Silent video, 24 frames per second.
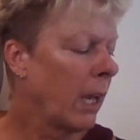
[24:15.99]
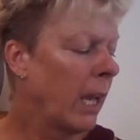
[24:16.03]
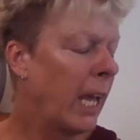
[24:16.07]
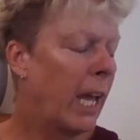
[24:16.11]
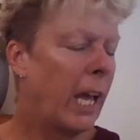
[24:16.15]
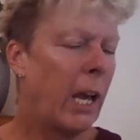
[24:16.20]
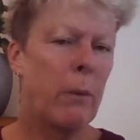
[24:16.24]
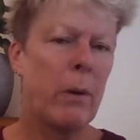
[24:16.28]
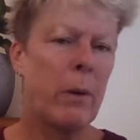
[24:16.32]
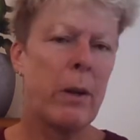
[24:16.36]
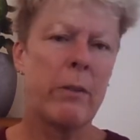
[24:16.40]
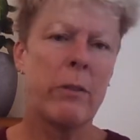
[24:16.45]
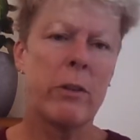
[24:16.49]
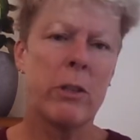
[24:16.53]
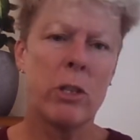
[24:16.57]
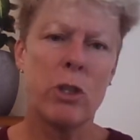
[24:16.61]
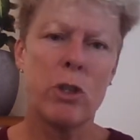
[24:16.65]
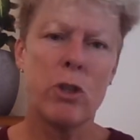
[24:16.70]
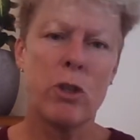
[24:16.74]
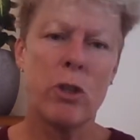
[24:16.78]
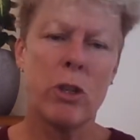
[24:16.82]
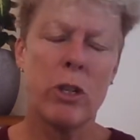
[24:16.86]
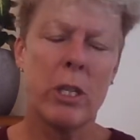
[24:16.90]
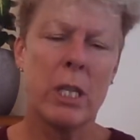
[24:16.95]
However, the
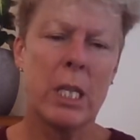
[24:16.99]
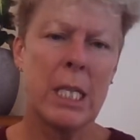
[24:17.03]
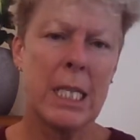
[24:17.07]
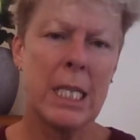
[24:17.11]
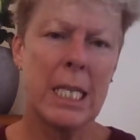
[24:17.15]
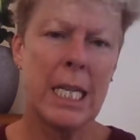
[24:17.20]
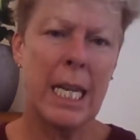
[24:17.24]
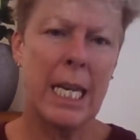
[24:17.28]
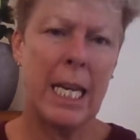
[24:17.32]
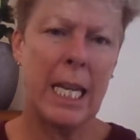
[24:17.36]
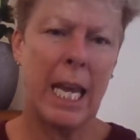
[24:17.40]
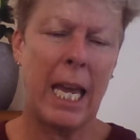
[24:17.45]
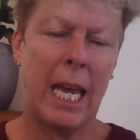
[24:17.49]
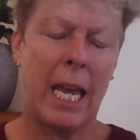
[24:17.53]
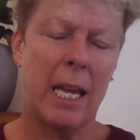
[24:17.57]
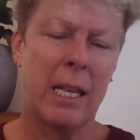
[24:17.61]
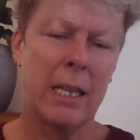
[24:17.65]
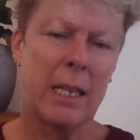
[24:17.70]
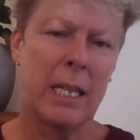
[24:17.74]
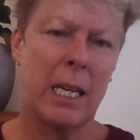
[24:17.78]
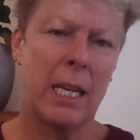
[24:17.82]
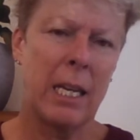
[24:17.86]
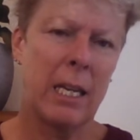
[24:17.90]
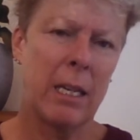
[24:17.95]
truth is getting
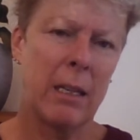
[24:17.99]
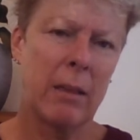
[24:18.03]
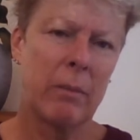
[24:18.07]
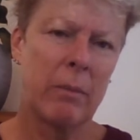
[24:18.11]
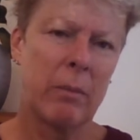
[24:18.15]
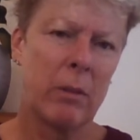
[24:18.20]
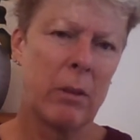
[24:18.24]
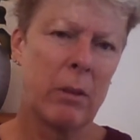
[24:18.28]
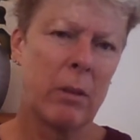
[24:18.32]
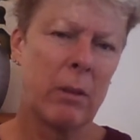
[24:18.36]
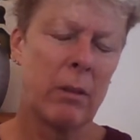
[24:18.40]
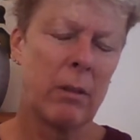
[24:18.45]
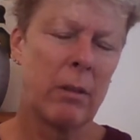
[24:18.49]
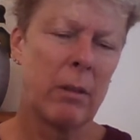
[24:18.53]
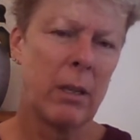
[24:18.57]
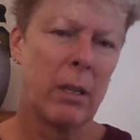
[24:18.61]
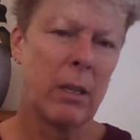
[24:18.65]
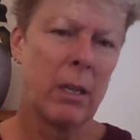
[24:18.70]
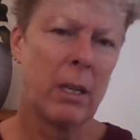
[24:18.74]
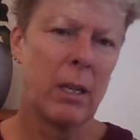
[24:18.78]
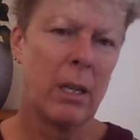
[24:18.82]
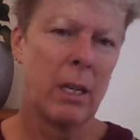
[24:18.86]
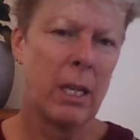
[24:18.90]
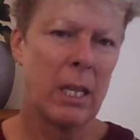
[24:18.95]
out there.
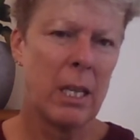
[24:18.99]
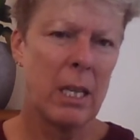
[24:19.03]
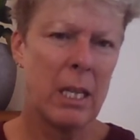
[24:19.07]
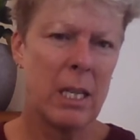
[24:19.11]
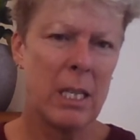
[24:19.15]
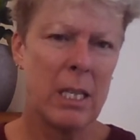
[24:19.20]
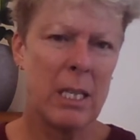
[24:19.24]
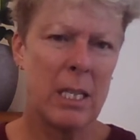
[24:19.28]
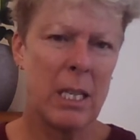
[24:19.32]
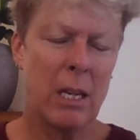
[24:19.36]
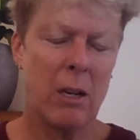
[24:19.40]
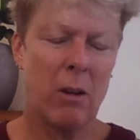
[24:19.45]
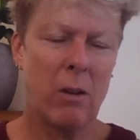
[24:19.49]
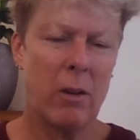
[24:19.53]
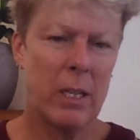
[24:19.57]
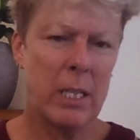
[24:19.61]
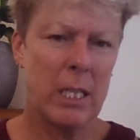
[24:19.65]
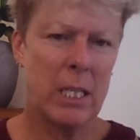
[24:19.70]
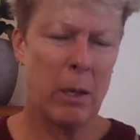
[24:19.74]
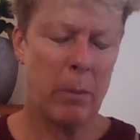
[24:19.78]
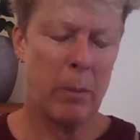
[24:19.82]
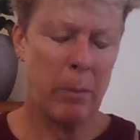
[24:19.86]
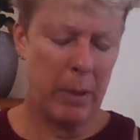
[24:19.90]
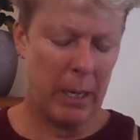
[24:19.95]
The
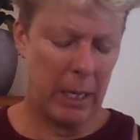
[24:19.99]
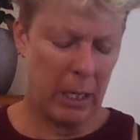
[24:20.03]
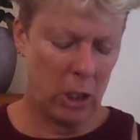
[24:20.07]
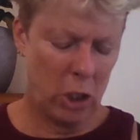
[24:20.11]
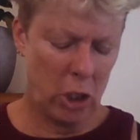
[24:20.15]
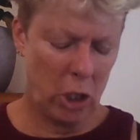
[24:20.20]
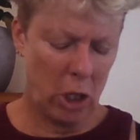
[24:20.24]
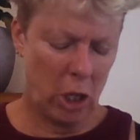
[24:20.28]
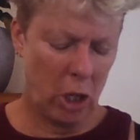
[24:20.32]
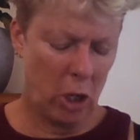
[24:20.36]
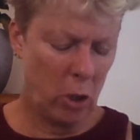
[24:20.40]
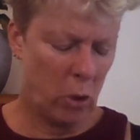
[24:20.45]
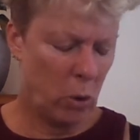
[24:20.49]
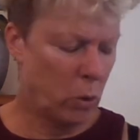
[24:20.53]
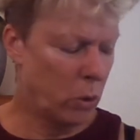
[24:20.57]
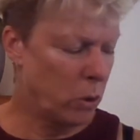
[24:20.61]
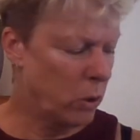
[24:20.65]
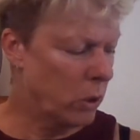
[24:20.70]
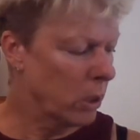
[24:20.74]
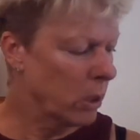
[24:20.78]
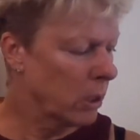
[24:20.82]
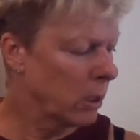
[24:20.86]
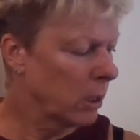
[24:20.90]
secrets are being told.